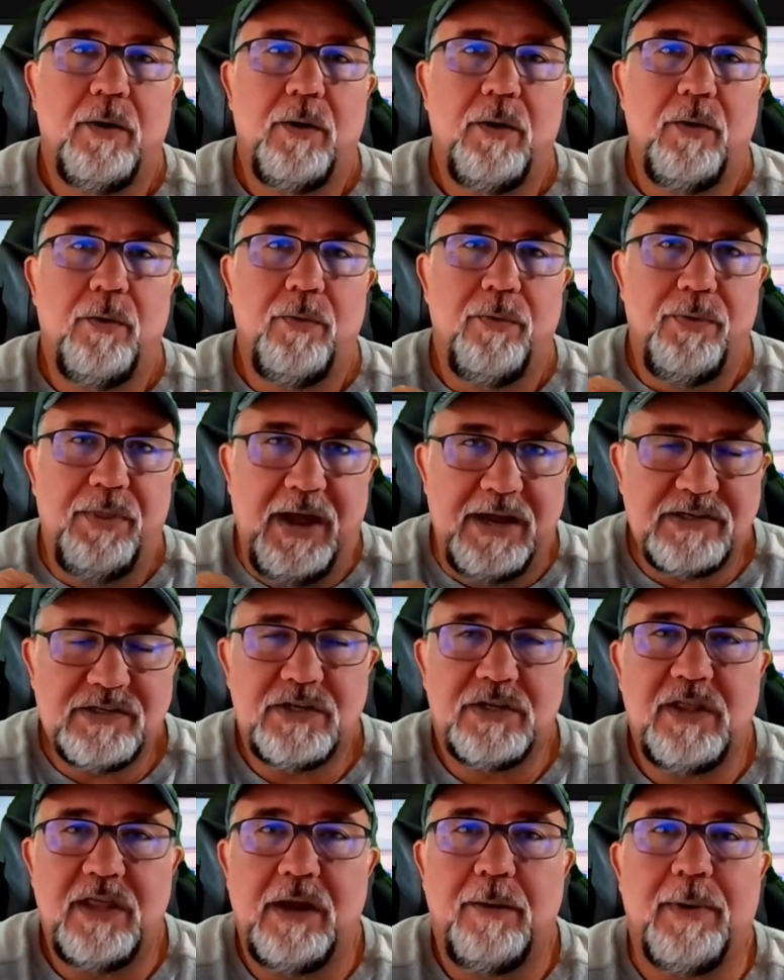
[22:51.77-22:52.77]
that's the
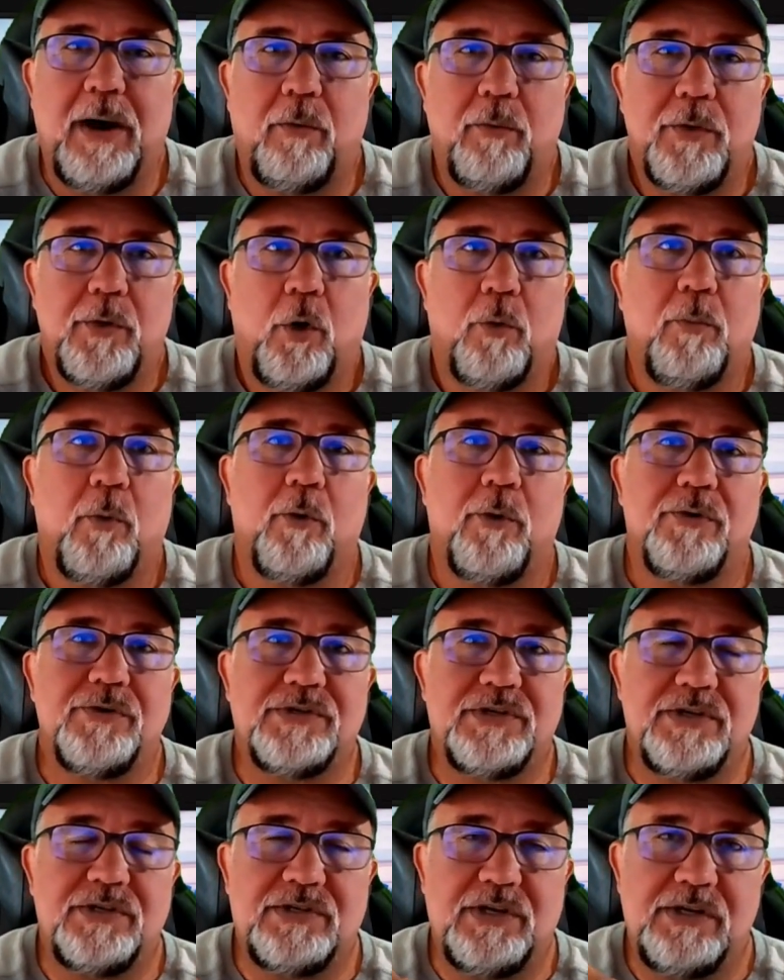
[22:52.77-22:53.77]
thing about with homeowners
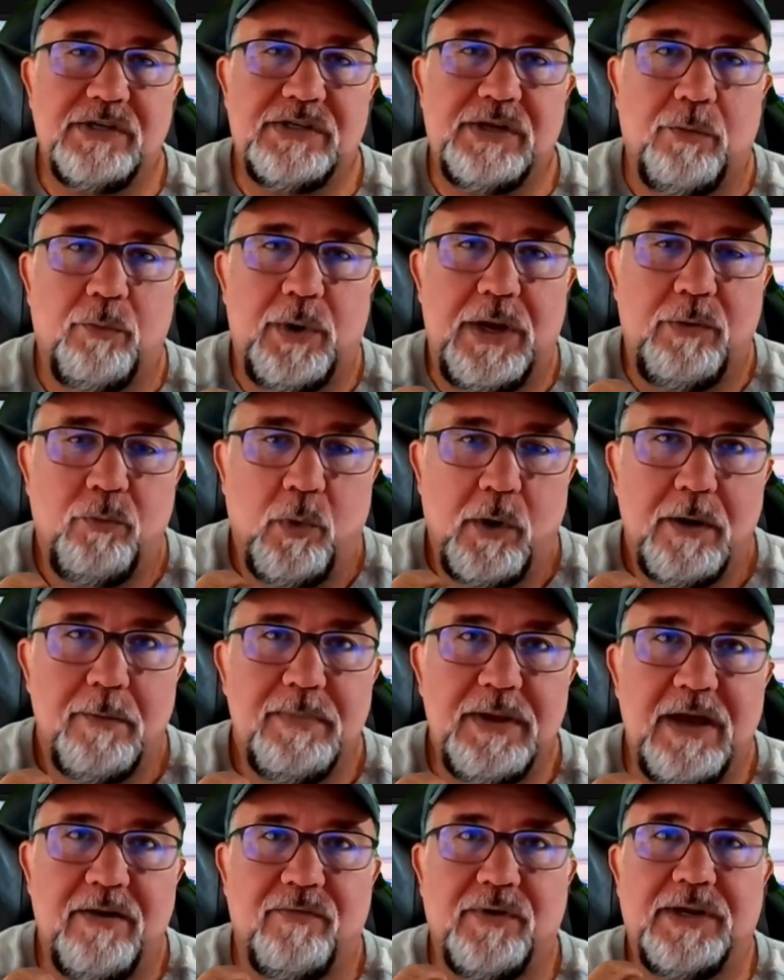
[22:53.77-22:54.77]
is that we want to be
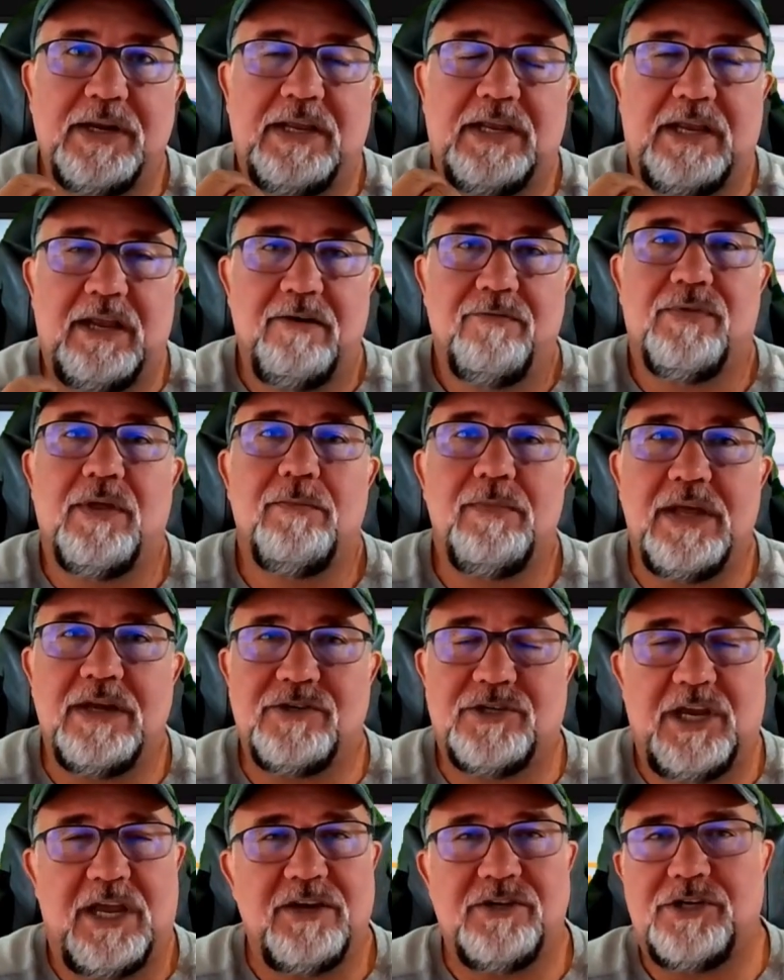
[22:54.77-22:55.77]
able to give them the
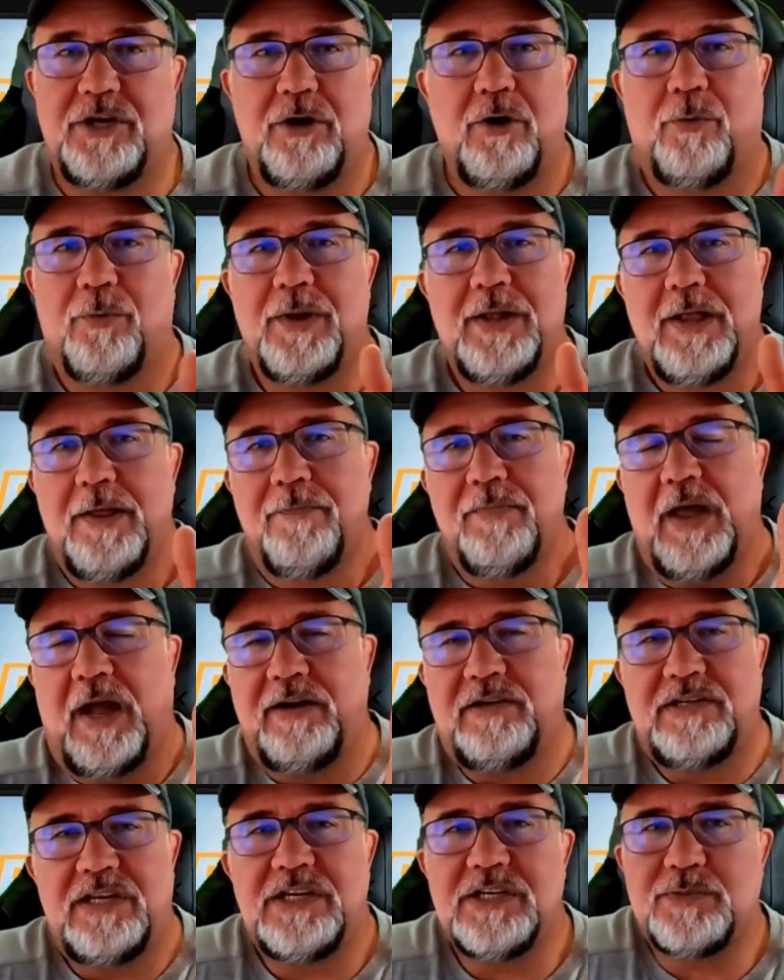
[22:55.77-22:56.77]
education. I
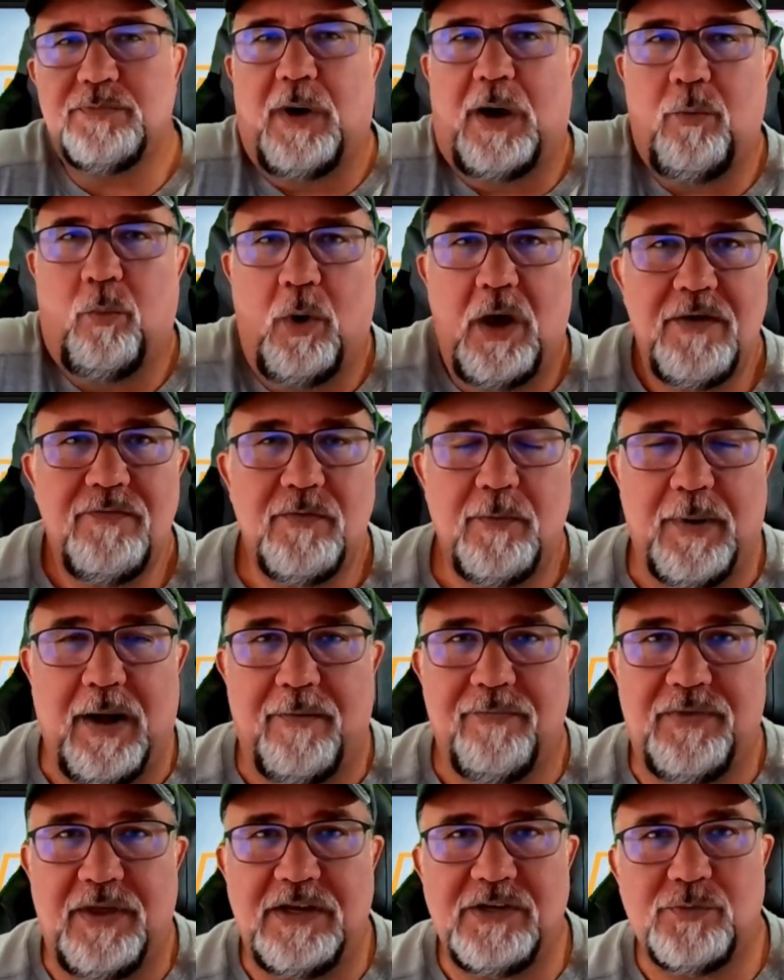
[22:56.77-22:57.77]
tease my wife about
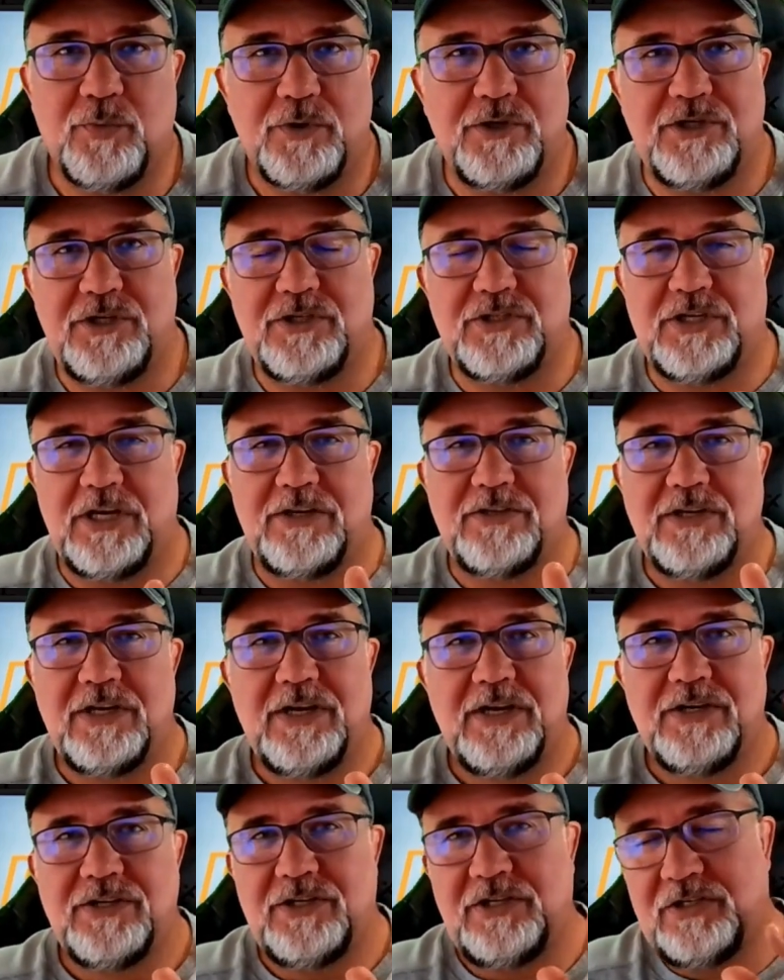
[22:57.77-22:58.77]
things where
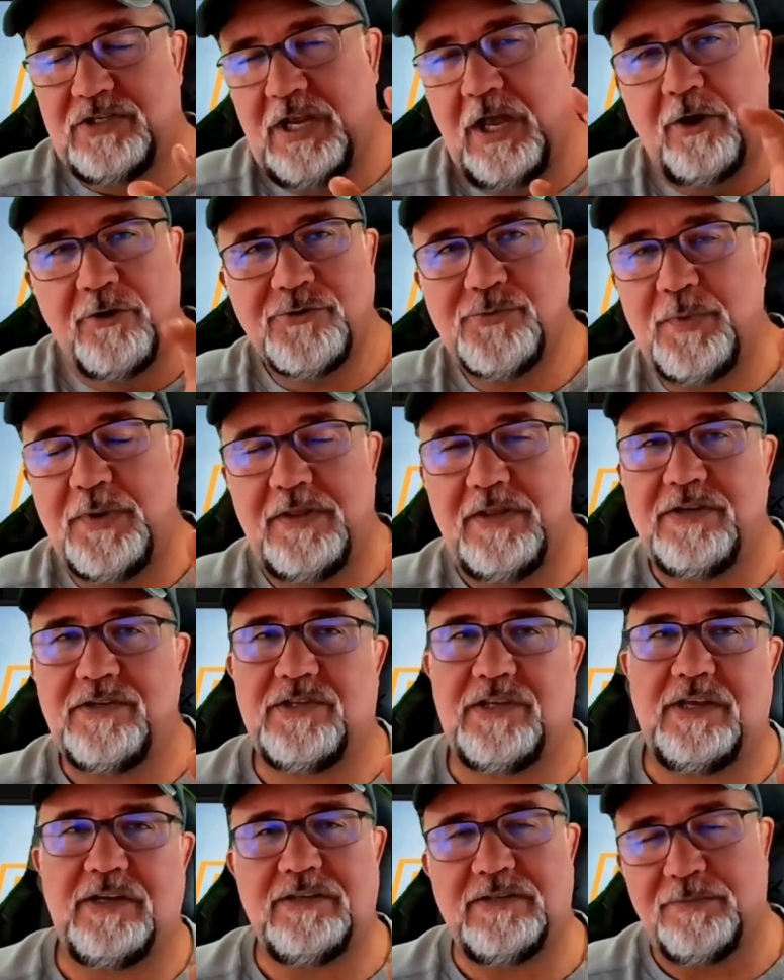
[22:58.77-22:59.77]
she tells me these
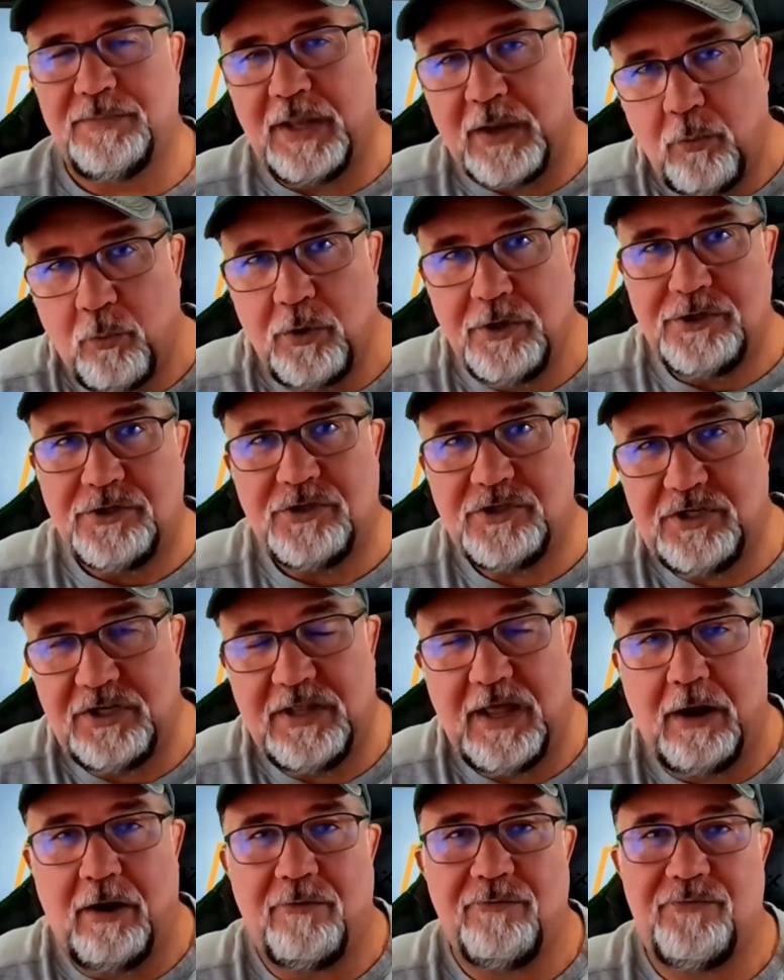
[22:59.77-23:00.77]
things. I'm like, would you see that
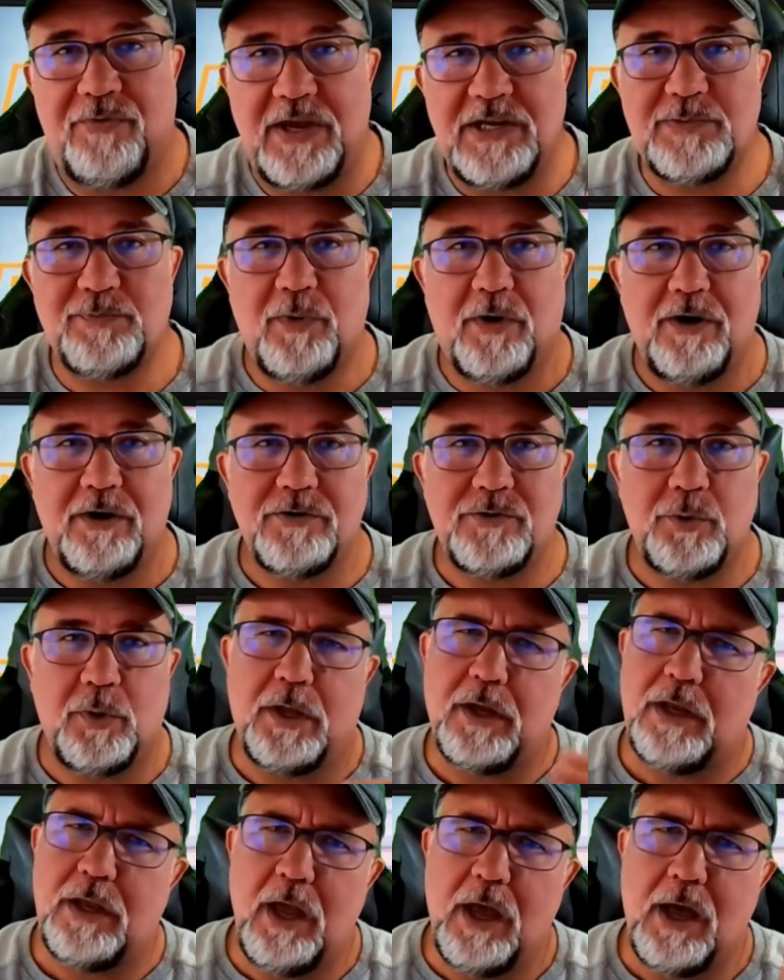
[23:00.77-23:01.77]
on Facebook? And she's
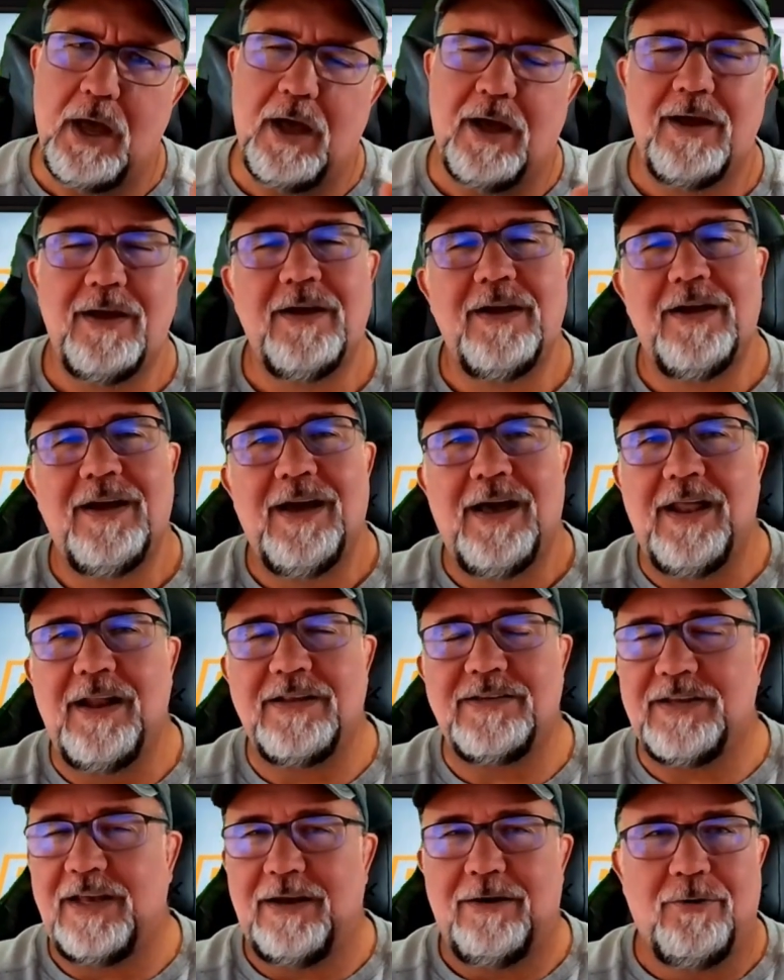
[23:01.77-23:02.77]
like, yeah. And it's
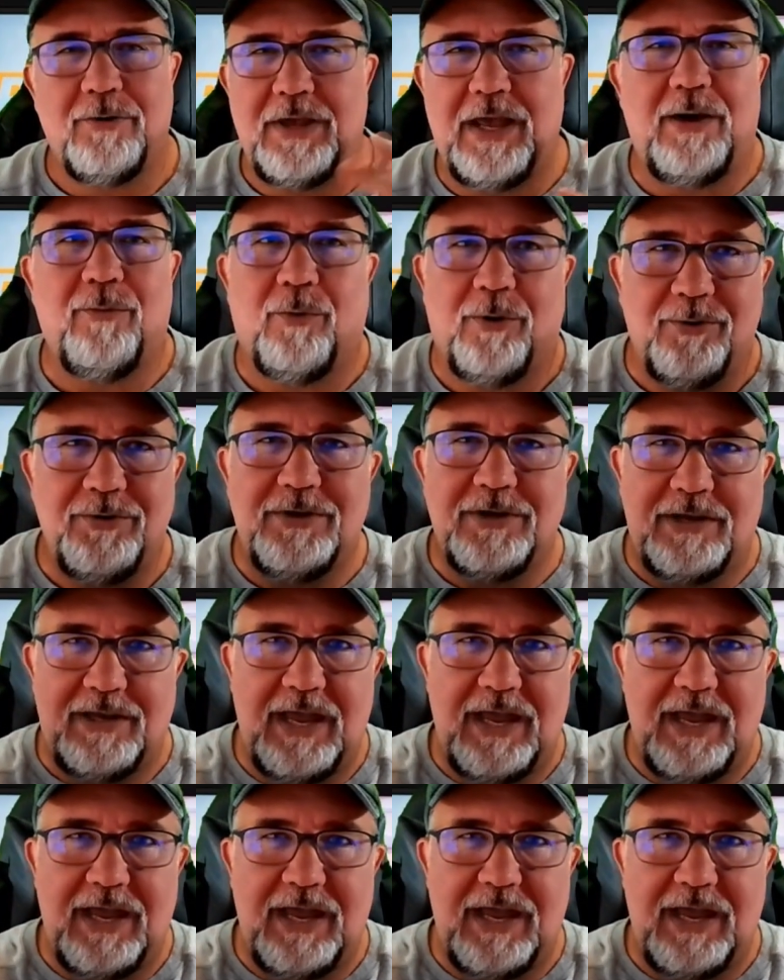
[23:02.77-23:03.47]
like, okay, well, you can't